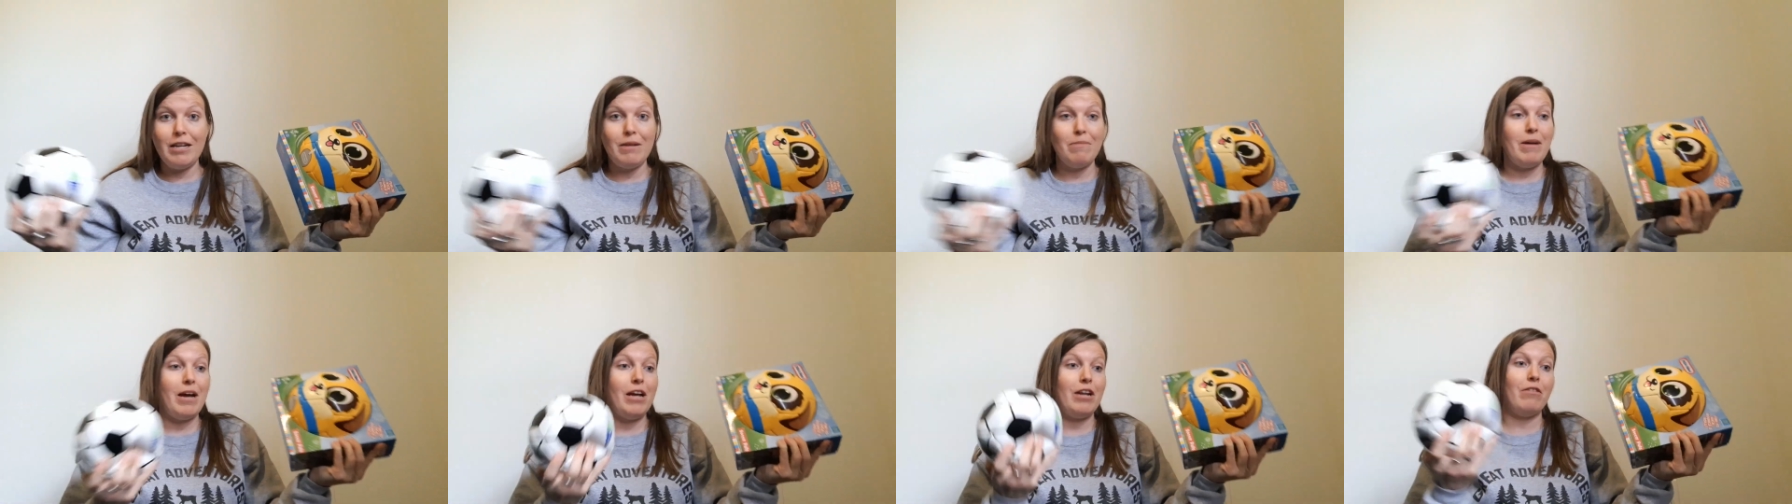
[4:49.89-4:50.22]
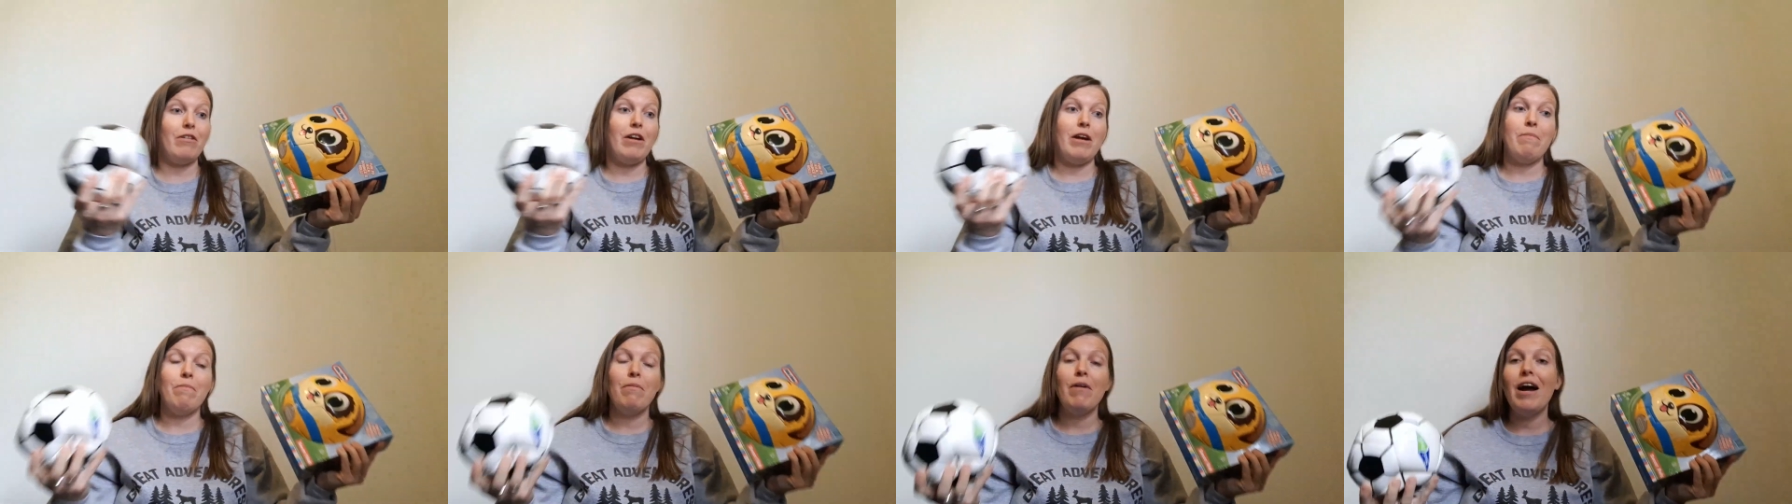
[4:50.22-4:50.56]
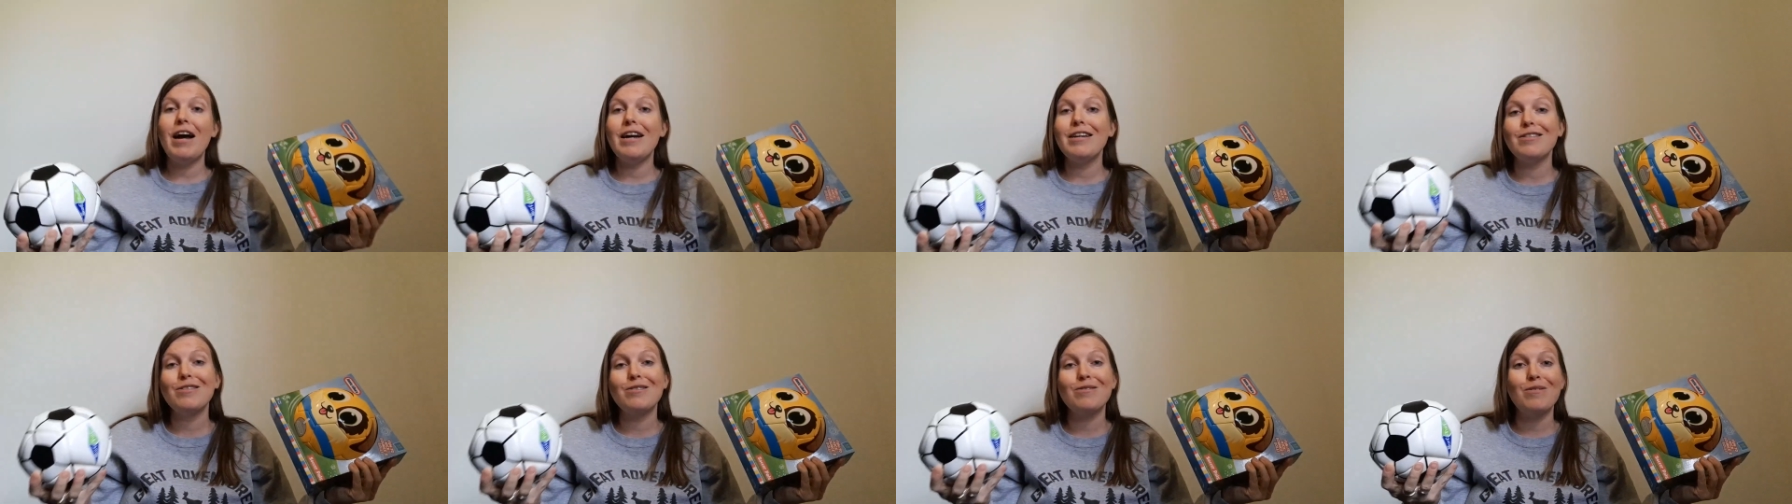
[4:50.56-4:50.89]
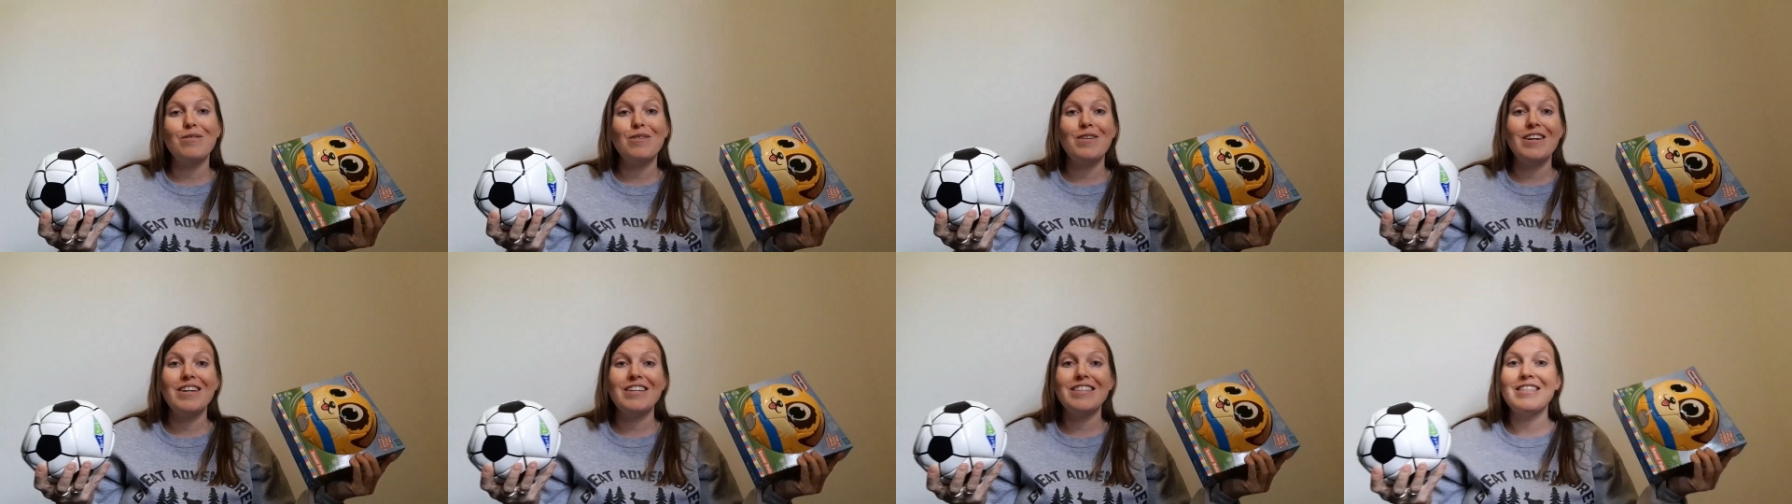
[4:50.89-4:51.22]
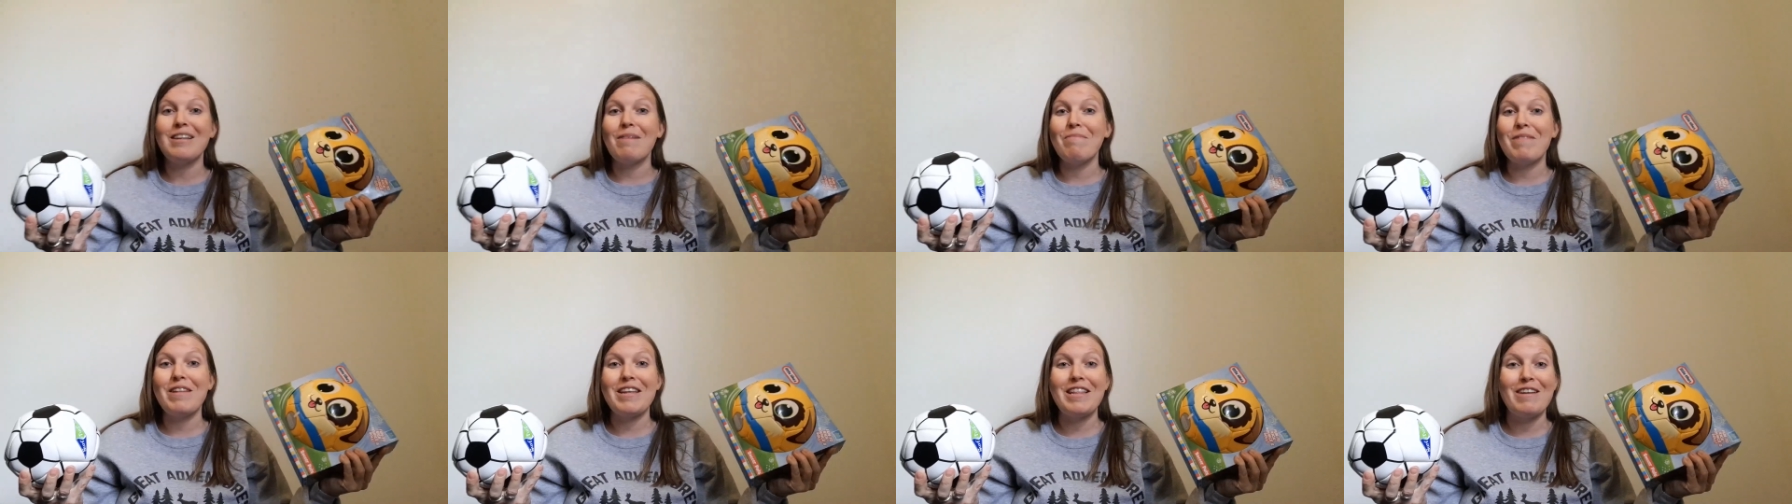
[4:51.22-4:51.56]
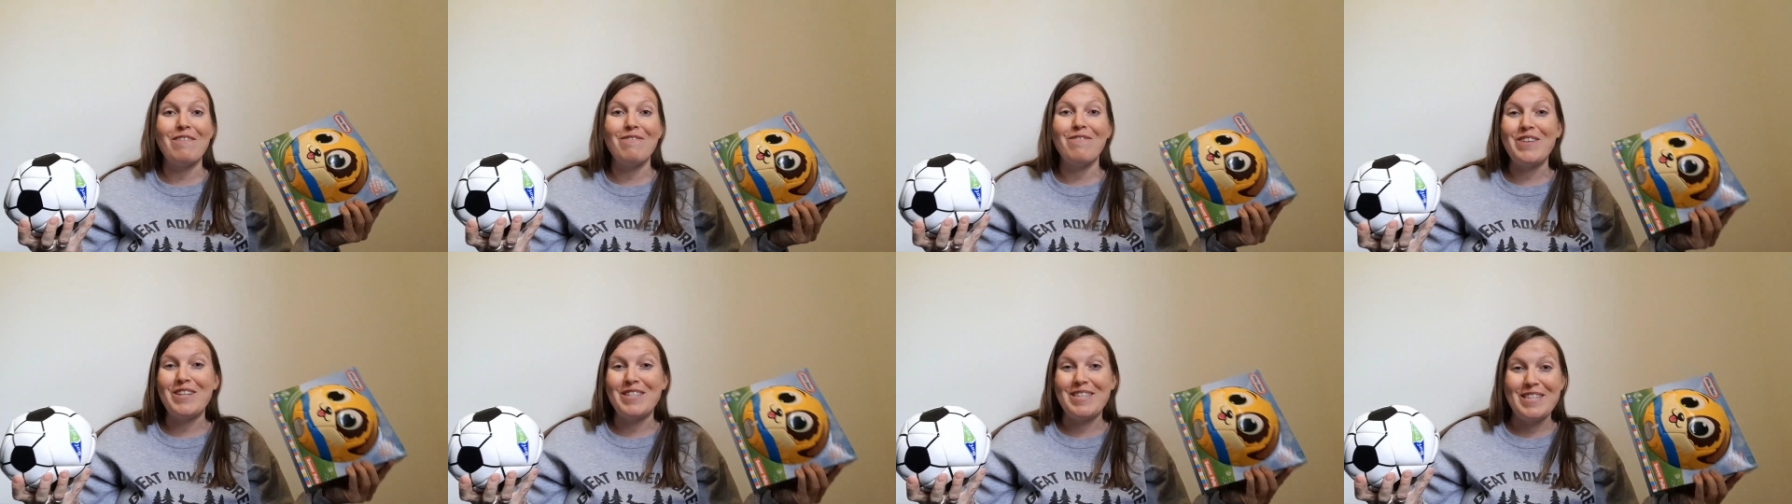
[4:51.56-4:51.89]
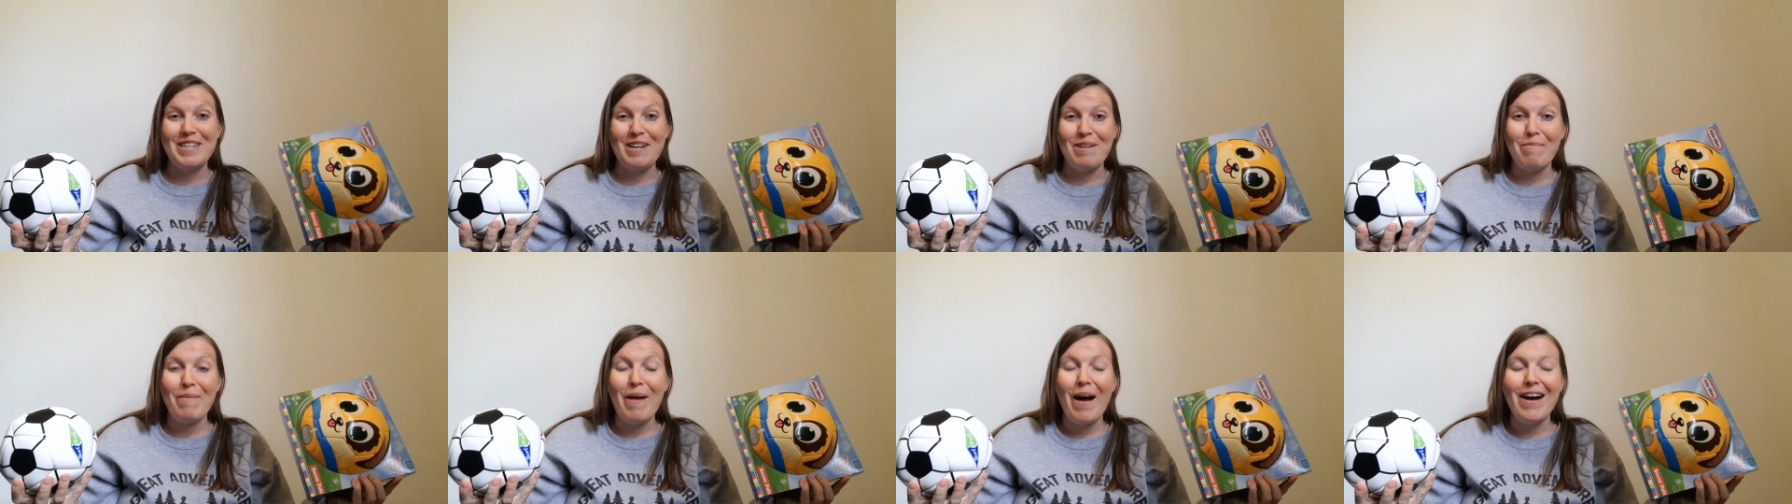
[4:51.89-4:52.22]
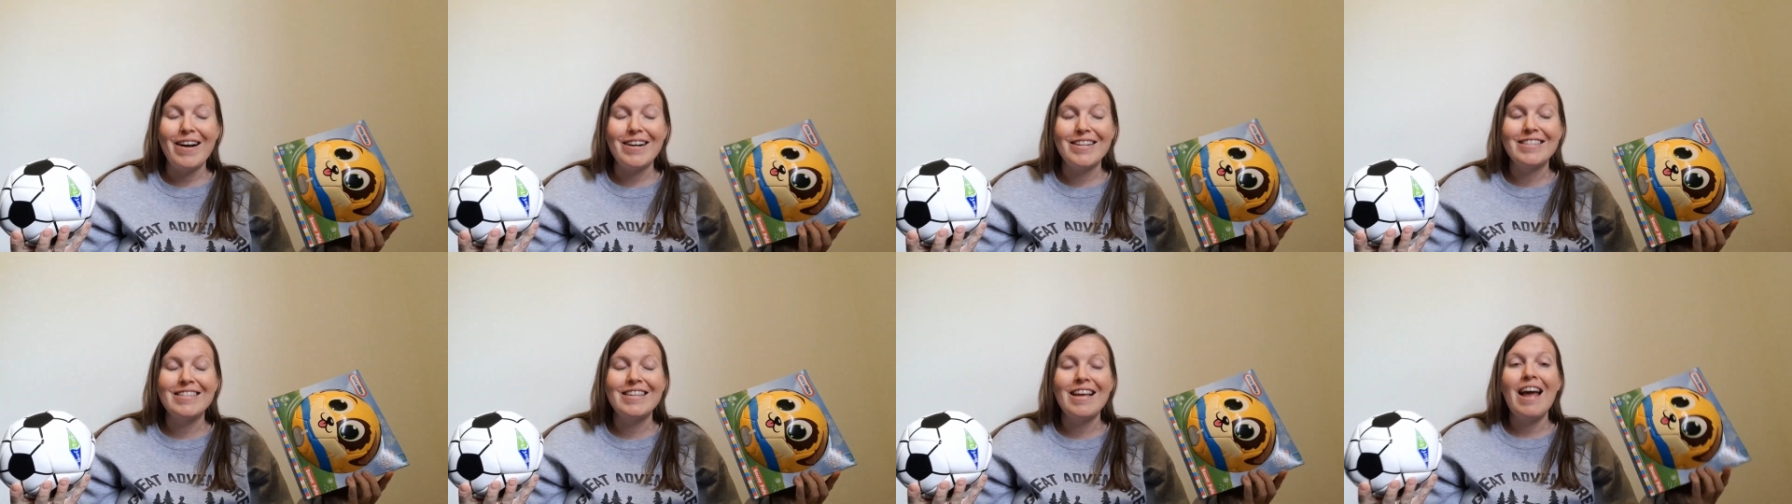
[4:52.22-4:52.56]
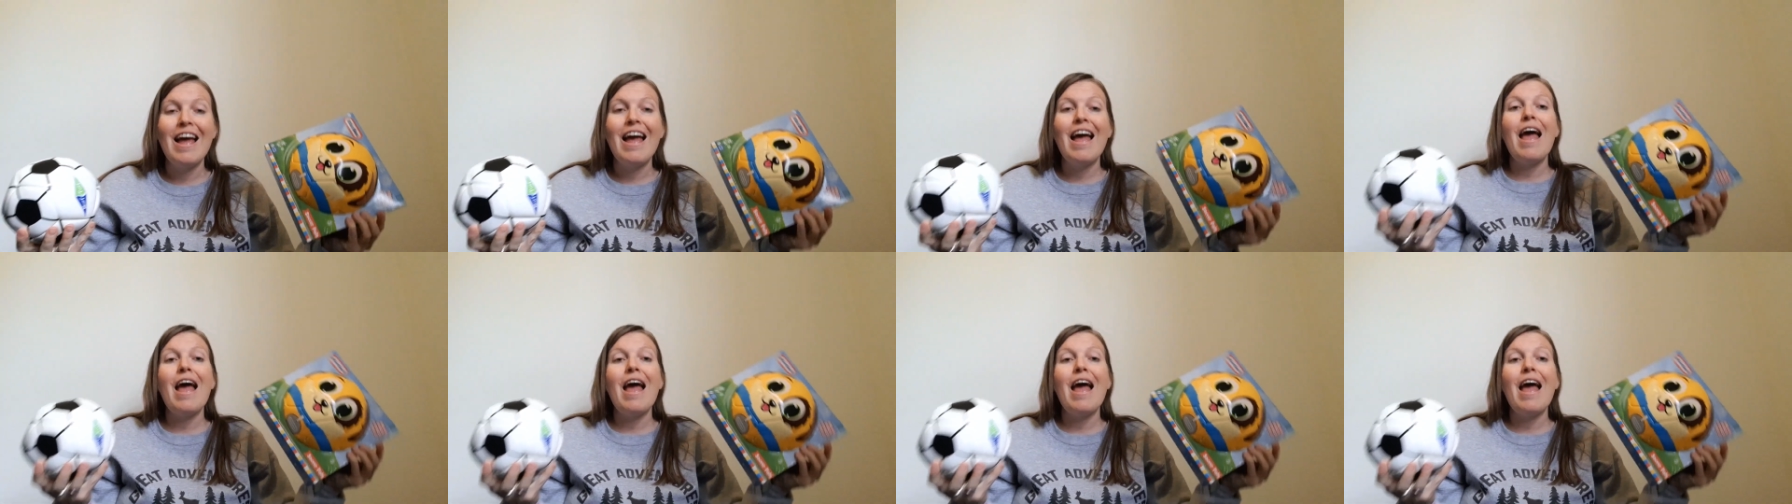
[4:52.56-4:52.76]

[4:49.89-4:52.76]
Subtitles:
them at a great price or something that fits in your box.